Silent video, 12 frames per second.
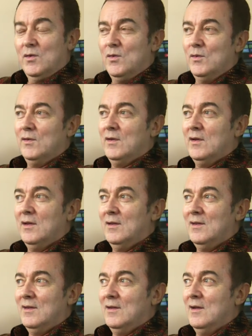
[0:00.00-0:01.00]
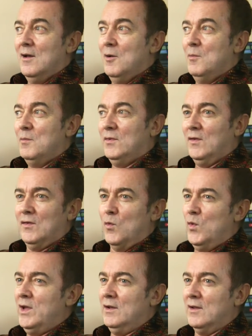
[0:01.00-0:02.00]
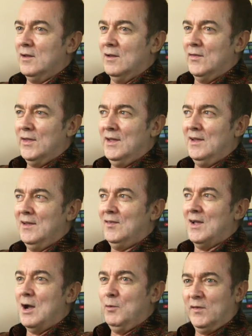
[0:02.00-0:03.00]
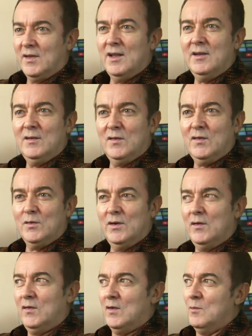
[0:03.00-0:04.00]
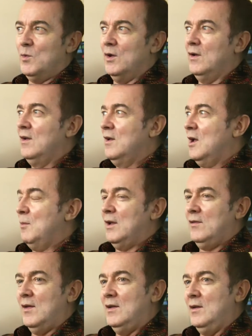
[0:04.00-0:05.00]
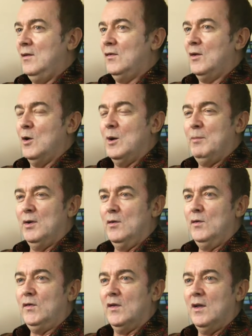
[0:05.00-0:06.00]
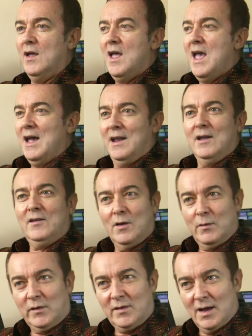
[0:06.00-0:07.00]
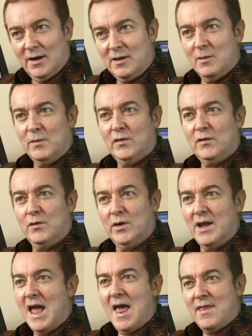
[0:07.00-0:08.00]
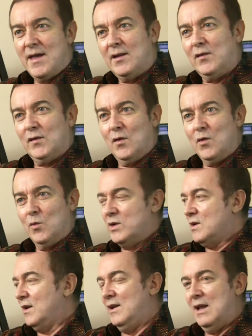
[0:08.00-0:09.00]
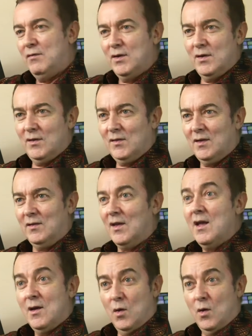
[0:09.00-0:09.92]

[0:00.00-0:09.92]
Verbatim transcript: called, and um, just a weird little thing is I was telling this story to someone about 10 years ago up in Noosa, and as I was telling them the story, that song, which I'd never heard since,